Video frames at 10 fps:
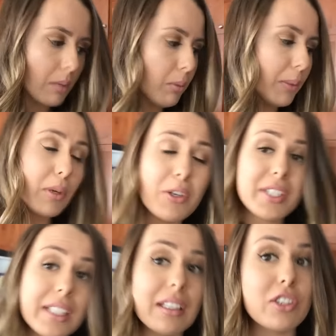More
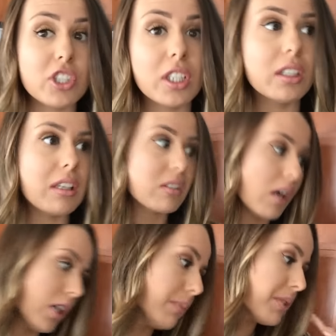protein, less sugar, less
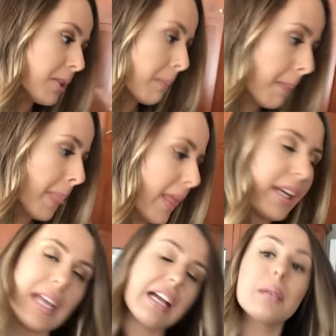carbs.
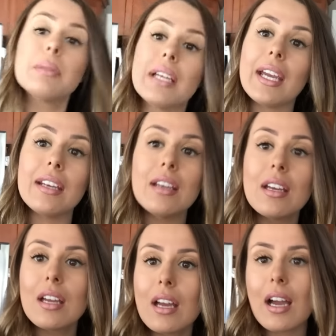Can't complain.
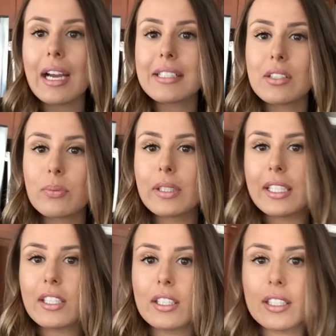I did
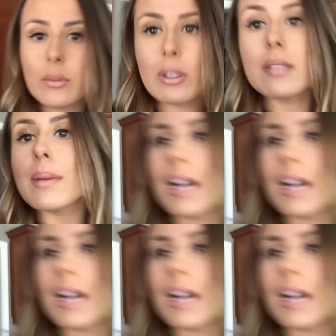really good with